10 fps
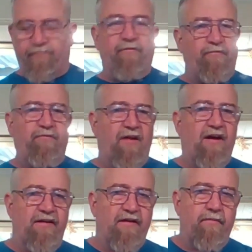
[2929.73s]

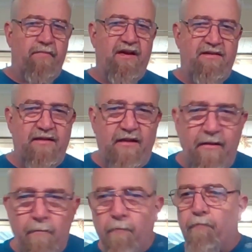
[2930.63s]
flooded it basically
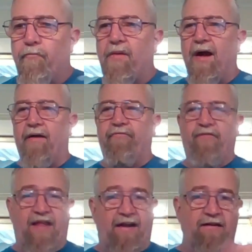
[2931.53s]
for
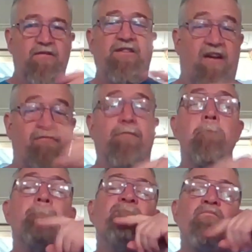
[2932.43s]
that little section
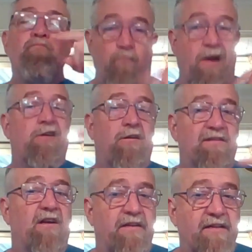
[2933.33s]

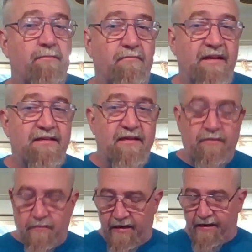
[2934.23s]
because I didn't mix it
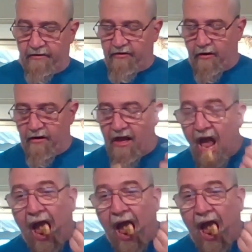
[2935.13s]
in totally.